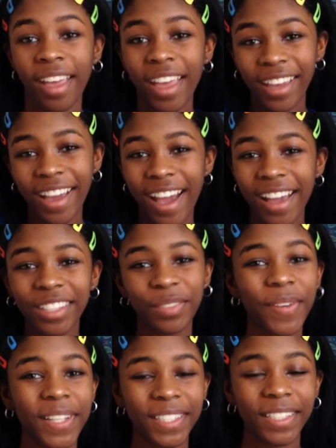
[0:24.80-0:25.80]
Hey guys,
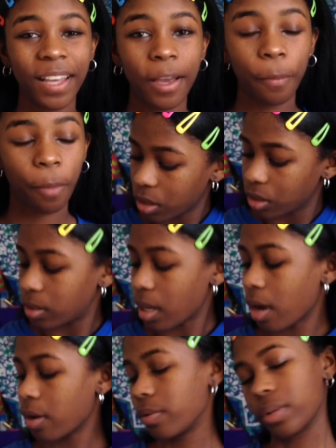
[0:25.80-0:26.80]
what's up?
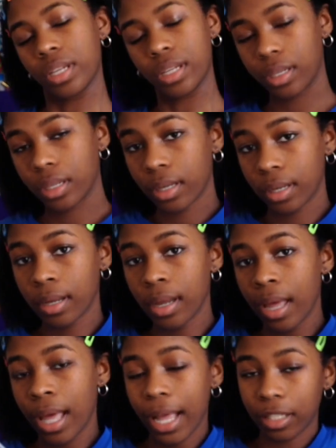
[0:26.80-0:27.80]
So,
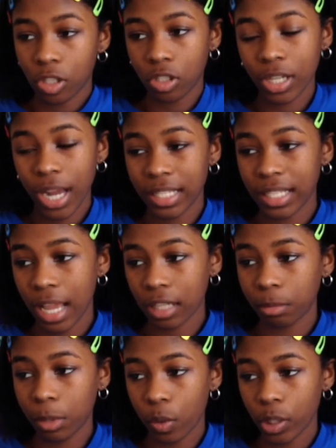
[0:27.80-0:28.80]
I told you guys to
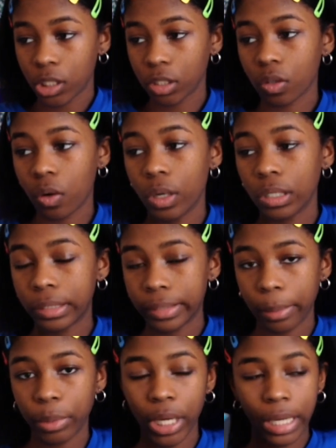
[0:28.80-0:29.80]
ask me questions on
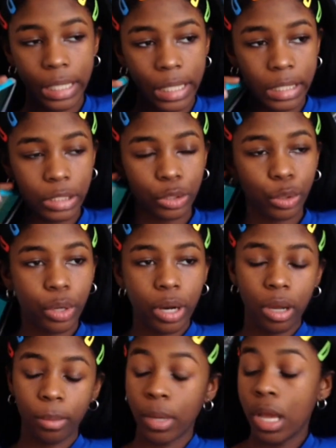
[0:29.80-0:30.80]
Snapchat and
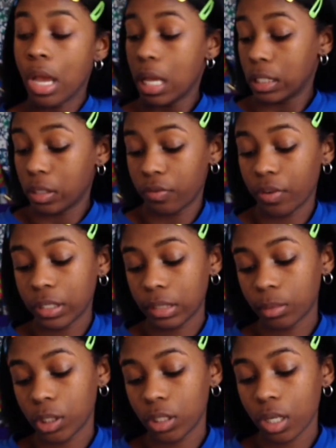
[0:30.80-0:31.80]
Instagram. So first
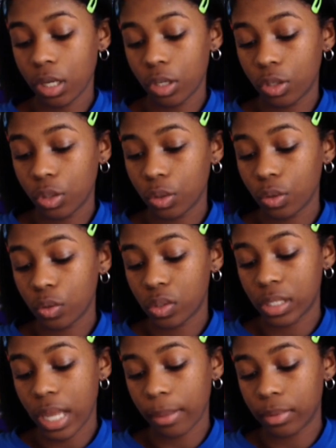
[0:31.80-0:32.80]
I'm just gonna do
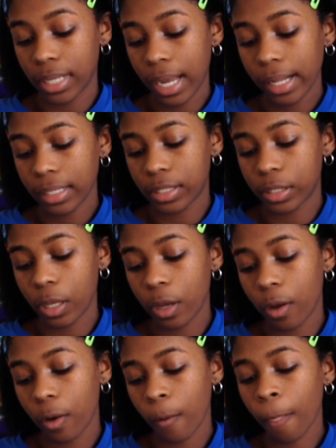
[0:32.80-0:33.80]
Snapchat.
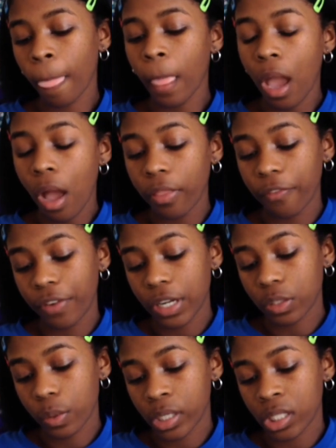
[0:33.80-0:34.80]
So,
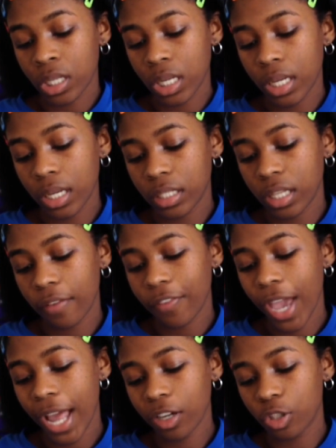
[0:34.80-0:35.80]
first question is, if
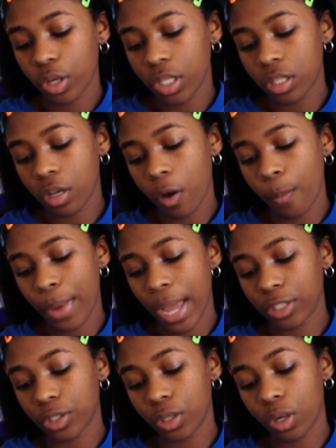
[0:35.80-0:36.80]
you had a choice to go
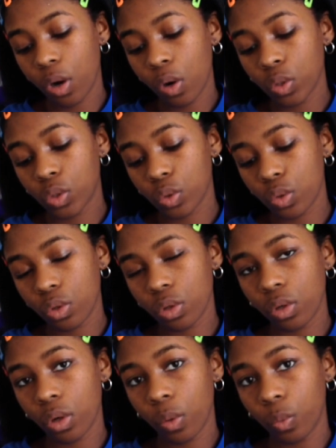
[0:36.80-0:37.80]
back to your old
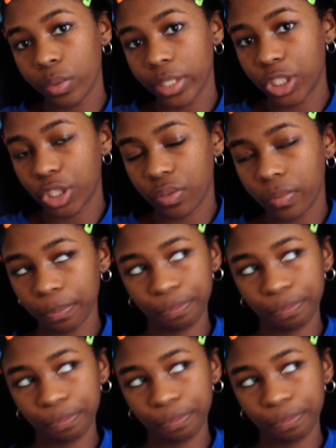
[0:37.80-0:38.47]
school, would you?